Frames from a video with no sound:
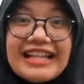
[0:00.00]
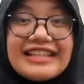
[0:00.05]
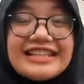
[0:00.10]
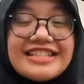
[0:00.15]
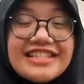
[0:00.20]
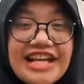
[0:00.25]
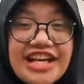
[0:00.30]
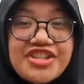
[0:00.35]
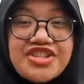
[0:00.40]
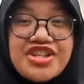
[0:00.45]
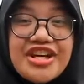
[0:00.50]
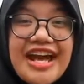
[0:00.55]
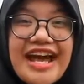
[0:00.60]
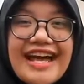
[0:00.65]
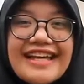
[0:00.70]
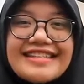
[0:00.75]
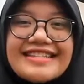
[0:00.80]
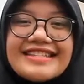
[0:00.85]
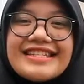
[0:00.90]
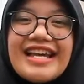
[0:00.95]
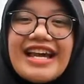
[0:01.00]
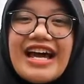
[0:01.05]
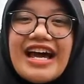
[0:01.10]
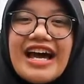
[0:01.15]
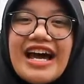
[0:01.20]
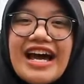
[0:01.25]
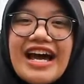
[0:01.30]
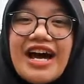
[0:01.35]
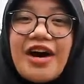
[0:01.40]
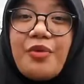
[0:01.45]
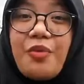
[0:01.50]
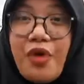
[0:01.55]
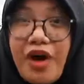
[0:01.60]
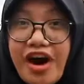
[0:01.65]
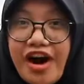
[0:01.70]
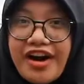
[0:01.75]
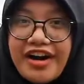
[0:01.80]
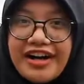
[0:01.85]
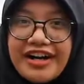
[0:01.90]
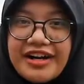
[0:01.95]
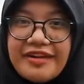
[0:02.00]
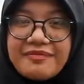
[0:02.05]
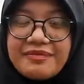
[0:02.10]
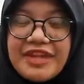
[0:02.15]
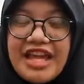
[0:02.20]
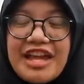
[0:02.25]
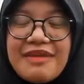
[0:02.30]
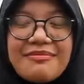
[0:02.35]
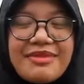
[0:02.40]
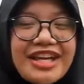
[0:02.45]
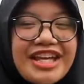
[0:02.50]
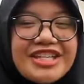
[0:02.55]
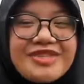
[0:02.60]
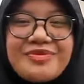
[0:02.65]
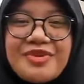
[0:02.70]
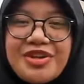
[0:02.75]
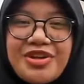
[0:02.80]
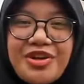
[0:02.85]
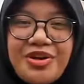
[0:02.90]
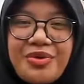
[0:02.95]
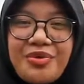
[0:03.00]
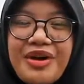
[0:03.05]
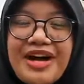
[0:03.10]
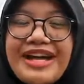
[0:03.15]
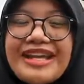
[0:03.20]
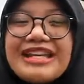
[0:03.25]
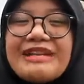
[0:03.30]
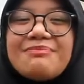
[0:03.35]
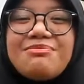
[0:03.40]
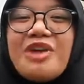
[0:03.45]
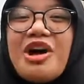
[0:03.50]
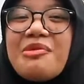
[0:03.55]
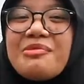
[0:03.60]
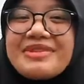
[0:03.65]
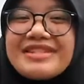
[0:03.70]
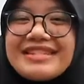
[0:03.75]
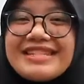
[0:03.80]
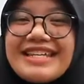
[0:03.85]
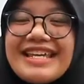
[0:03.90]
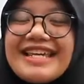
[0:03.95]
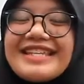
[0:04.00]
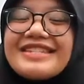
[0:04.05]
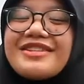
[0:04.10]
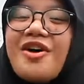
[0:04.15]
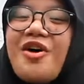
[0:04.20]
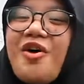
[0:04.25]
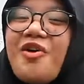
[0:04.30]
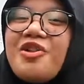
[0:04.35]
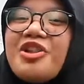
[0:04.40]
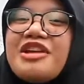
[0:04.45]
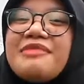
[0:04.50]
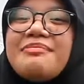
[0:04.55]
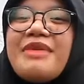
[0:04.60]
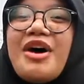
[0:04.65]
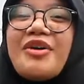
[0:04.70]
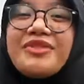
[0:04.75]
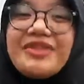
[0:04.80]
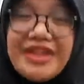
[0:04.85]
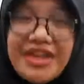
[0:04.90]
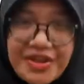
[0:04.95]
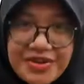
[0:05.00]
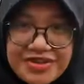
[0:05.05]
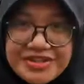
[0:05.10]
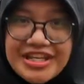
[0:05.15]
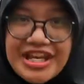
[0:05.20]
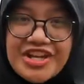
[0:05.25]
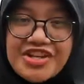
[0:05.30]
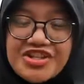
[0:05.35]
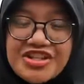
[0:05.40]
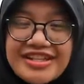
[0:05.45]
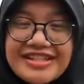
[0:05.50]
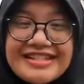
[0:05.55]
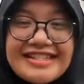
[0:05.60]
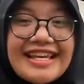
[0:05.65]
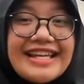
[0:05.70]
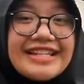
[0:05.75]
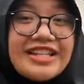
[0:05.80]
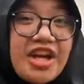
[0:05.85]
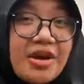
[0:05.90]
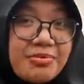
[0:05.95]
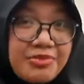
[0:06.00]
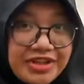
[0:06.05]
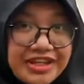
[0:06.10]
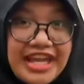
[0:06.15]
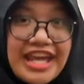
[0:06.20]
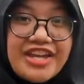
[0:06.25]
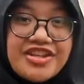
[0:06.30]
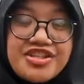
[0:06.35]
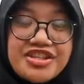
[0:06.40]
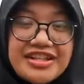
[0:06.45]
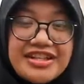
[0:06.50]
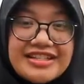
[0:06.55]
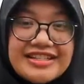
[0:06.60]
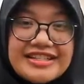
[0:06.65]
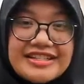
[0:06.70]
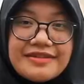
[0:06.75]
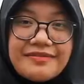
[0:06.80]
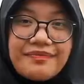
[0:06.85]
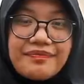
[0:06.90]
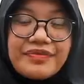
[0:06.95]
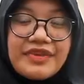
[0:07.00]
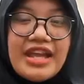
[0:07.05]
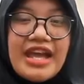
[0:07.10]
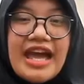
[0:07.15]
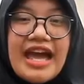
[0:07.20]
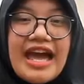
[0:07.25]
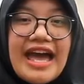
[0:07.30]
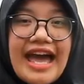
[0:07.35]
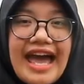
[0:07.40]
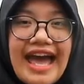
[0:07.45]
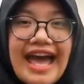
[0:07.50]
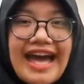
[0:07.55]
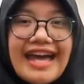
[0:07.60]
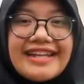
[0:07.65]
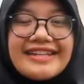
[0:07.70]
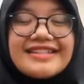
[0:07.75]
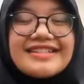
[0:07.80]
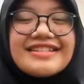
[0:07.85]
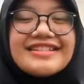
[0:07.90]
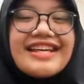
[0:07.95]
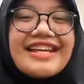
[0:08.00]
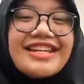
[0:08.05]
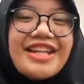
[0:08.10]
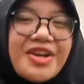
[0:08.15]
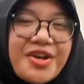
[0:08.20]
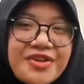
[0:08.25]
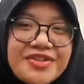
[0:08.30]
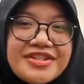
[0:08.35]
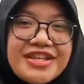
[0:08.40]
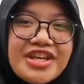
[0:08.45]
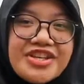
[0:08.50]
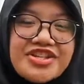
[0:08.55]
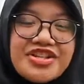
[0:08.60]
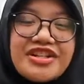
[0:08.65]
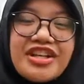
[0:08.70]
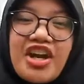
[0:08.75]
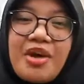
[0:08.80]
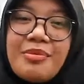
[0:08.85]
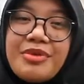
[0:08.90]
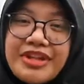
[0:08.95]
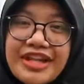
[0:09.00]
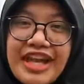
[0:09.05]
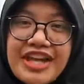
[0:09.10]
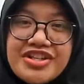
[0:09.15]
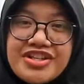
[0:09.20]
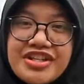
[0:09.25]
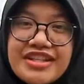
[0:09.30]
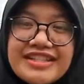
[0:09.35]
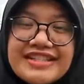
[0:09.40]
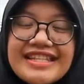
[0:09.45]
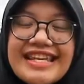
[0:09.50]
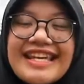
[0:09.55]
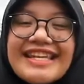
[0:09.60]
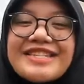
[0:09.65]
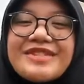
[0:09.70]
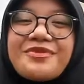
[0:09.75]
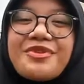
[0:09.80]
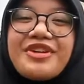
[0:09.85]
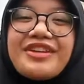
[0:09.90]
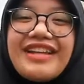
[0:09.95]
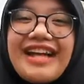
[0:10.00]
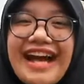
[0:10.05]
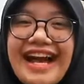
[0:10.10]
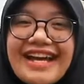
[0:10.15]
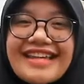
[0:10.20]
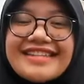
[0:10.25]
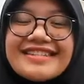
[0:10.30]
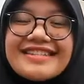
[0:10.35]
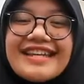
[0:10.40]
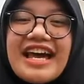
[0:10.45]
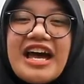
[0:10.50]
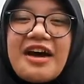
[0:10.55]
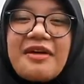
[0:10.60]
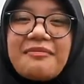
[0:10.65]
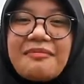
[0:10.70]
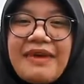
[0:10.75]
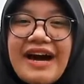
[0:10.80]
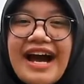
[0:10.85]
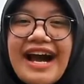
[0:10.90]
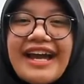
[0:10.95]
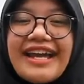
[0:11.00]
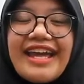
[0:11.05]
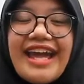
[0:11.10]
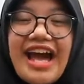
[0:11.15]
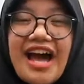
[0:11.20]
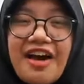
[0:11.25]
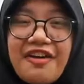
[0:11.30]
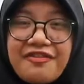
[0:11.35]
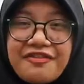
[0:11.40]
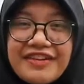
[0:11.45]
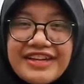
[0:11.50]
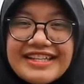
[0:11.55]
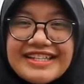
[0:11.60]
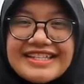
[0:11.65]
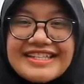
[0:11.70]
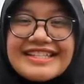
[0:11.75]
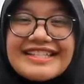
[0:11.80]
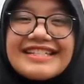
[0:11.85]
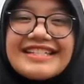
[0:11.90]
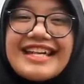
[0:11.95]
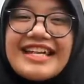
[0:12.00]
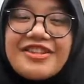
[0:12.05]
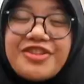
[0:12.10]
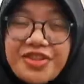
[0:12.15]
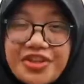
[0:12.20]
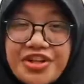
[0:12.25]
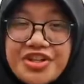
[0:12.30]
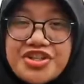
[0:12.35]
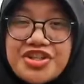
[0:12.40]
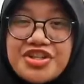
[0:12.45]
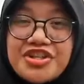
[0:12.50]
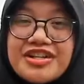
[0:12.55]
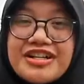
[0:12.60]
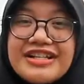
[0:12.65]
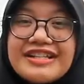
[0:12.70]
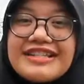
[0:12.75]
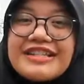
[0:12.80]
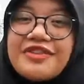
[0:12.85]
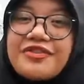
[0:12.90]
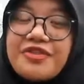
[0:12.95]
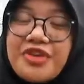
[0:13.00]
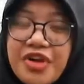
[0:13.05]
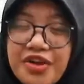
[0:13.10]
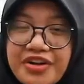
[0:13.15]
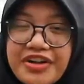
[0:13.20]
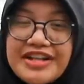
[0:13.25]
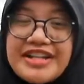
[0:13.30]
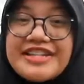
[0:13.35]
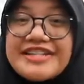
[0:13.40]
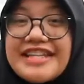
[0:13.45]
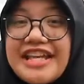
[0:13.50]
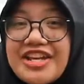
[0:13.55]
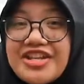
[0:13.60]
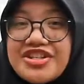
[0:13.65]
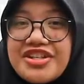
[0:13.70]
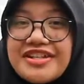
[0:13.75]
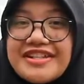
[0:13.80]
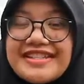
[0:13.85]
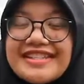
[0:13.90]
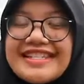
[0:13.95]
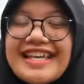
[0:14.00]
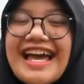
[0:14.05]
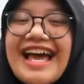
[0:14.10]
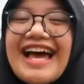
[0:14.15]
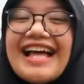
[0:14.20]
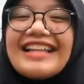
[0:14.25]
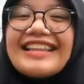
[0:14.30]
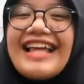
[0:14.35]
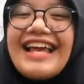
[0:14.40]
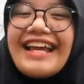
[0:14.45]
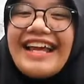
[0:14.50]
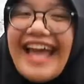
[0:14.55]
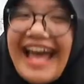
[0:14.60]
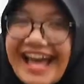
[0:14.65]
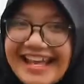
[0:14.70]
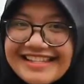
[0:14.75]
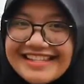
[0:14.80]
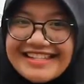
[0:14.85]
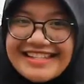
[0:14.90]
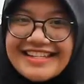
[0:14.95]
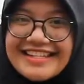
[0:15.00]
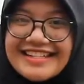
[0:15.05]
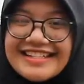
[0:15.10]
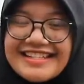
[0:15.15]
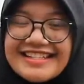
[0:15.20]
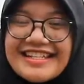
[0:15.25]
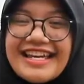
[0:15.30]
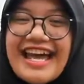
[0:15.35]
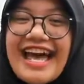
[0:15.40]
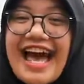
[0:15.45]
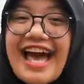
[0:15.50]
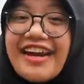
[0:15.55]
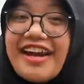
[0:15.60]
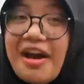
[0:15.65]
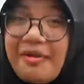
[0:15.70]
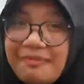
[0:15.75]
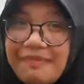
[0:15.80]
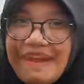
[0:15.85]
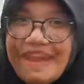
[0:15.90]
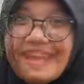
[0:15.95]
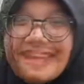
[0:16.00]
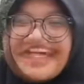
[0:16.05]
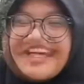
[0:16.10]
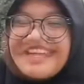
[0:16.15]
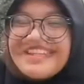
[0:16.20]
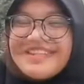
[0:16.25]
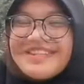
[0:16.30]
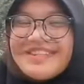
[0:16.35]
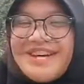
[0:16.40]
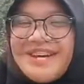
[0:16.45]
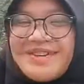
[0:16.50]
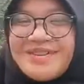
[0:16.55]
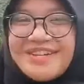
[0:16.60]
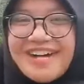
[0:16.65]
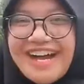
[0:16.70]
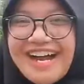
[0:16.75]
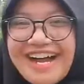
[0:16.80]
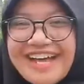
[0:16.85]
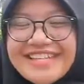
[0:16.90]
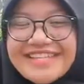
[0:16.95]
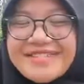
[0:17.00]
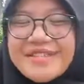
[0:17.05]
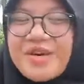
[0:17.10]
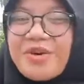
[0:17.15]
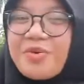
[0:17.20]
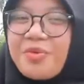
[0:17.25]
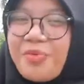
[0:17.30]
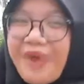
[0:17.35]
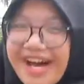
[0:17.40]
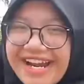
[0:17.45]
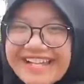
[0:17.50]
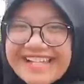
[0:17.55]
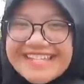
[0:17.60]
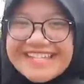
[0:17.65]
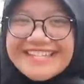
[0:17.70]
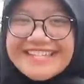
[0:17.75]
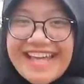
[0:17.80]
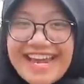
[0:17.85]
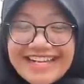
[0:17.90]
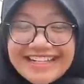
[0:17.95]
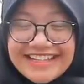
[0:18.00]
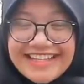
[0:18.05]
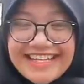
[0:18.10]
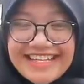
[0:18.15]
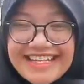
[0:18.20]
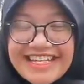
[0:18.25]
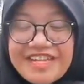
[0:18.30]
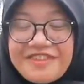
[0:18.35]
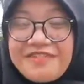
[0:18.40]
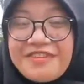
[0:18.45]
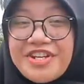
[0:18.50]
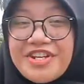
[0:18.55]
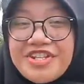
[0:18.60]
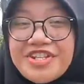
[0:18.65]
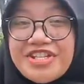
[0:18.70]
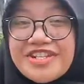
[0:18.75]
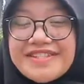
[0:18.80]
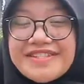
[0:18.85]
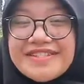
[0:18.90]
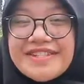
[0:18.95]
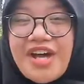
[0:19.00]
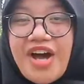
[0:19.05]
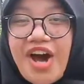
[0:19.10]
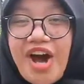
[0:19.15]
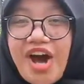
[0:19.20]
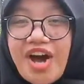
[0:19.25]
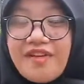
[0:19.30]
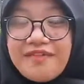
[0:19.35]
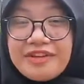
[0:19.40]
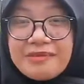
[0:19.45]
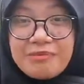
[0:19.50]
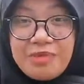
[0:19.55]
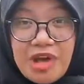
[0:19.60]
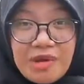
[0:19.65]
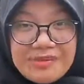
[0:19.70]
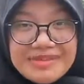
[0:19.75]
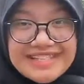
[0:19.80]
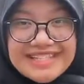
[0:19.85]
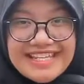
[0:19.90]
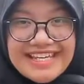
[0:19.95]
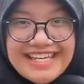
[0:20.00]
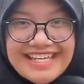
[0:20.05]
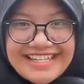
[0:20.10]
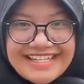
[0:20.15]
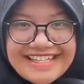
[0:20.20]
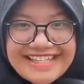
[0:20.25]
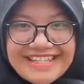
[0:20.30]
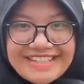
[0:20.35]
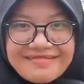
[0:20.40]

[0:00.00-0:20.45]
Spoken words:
such as a war. Because we know diplomacy is all about negotiations and communications. And that negotiation and communications is realized by having the international organizations like ASEAN and APEC. So guys, what exactly the definitions of diplomacy is?